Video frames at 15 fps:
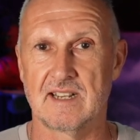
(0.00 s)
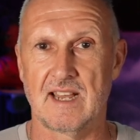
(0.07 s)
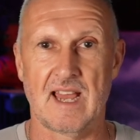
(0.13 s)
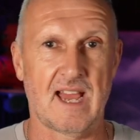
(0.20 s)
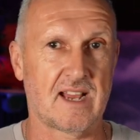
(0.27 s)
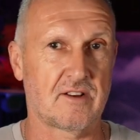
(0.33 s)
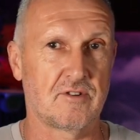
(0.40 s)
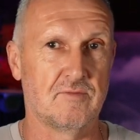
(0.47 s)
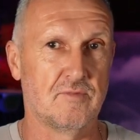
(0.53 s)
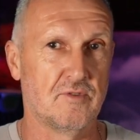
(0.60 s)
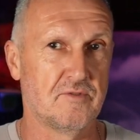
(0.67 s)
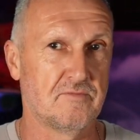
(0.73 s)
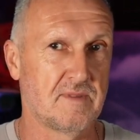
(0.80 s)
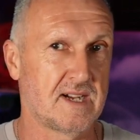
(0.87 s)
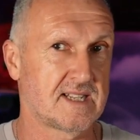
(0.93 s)
ankle
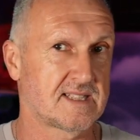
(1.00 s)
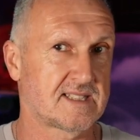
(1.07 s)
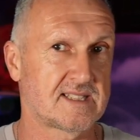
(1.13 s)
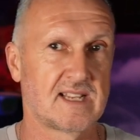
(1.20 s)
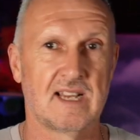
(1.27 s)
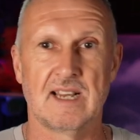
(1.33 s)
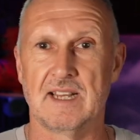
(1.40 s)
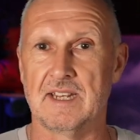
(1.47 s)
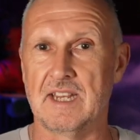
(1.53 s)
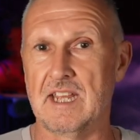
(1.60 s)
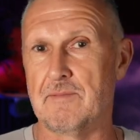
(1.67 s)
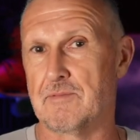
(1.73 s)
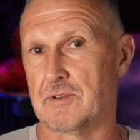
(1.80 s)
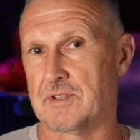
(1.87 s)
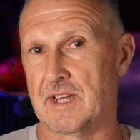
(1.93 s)
movements,
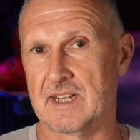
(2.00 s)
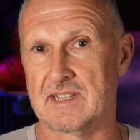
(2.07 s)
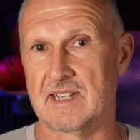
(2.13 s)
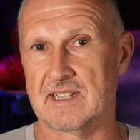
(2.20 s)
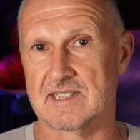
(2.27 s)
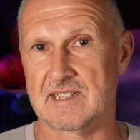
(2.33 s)
knee protecting